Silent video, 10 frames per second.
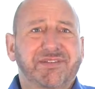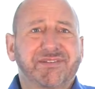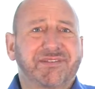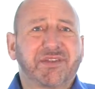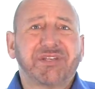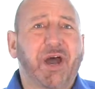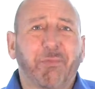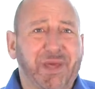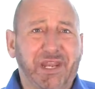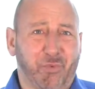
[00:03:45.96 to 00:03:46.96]
doesn't help
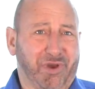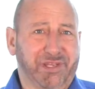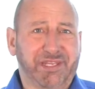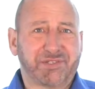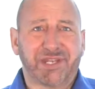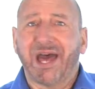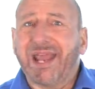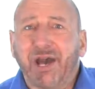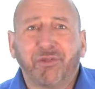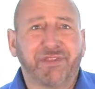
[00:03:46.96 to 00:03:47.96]
anyone. It's not
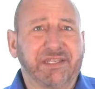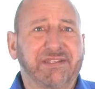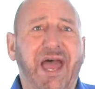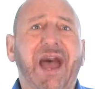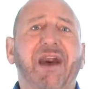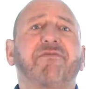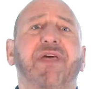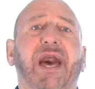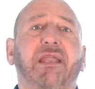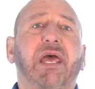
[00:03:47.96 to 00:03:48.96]
healthy to have
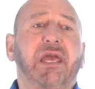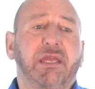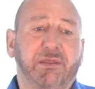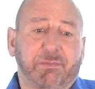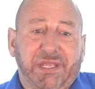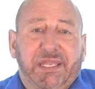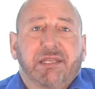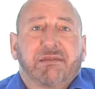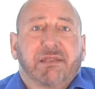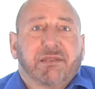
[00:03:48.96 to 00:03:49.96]
that.
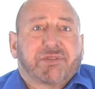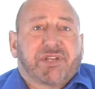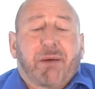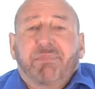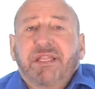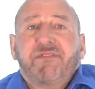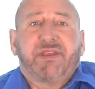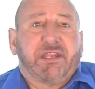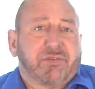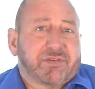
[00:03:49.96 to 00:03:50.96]
You stop
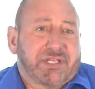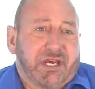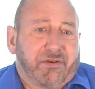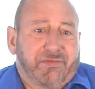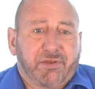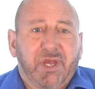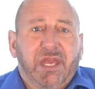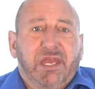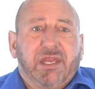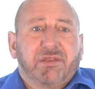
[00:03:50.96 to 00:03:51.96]
believing in yourself. You
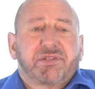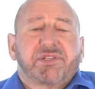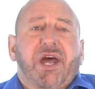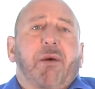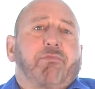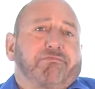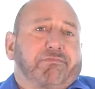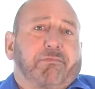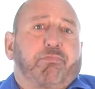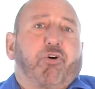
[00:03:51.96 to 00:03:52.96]
stop
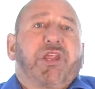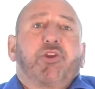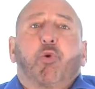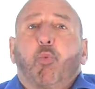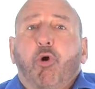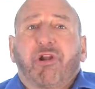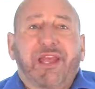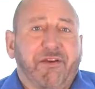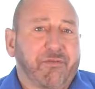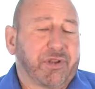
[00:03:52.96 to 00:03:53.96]
putting your work
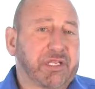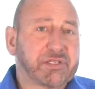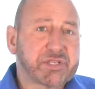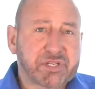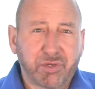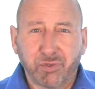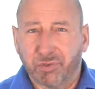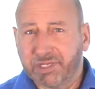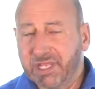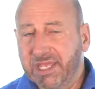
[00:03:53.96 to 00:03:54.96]
effort into school
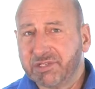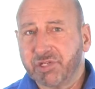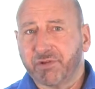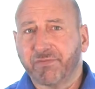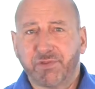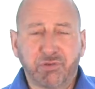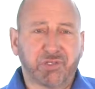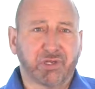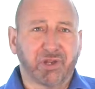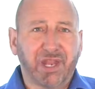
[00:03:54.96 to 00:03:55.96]
and into your
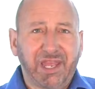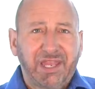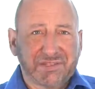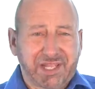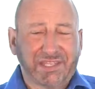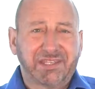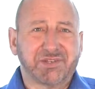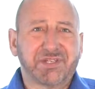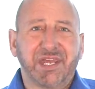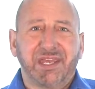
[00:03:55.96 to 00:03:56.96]
future. It's like
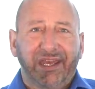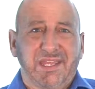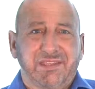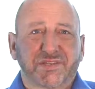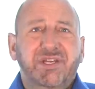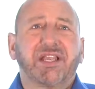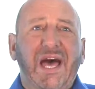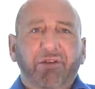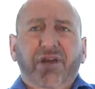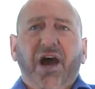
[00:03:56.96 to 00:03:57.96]
this
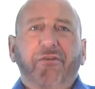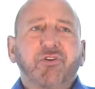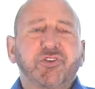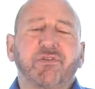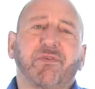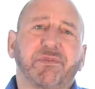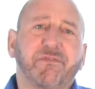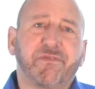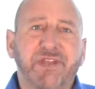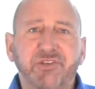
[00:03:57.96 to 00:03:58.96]
cloud covers you from the
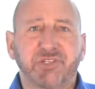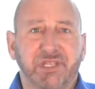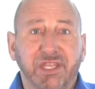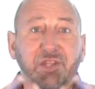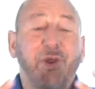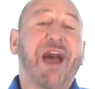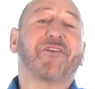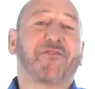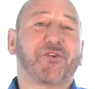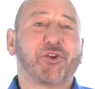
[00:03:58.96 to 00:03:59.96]
vision that you have
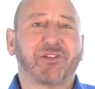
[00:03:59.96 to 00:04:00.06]
for your